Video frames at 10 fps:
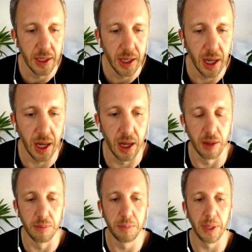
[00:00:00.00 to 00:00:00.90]

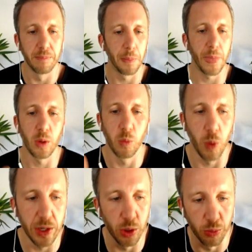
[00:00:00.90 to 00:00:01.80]
Um, but
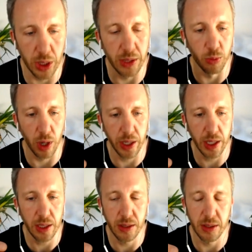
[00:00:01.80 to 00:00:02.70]
when you're really
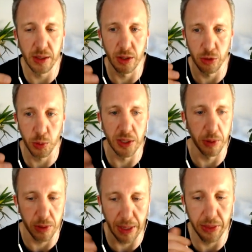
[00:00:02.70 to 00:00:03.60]
running, the sweet
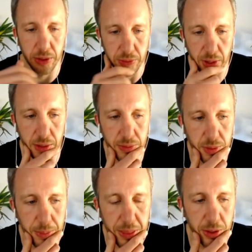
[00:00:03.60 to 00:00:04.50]
spot's about 35
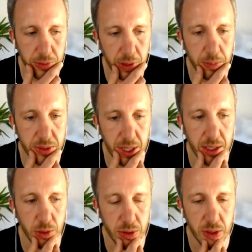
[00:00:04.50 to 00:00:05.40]
about
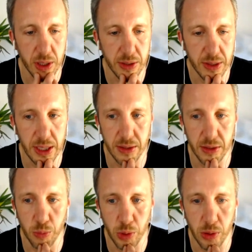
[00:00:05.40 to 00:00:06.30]
35% you're going to see
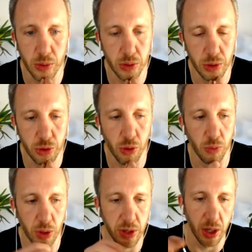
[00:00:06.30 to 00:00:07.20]
some real strong
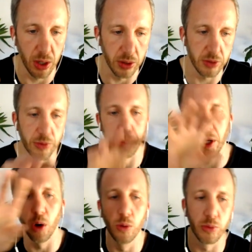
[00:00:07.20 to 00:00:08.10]
returns from an
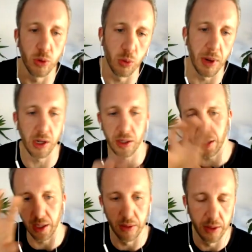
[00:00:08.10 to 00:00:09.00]
overall
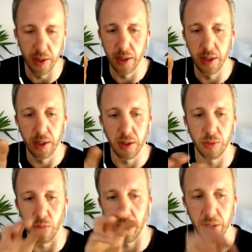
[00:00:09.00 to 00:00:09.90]
marketing
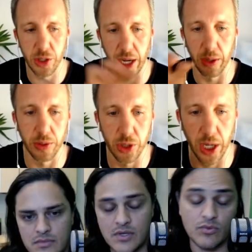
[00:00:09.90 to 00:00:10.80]
rather than channel to
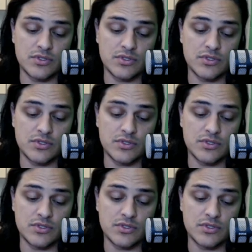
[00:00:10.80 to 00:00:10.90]
channel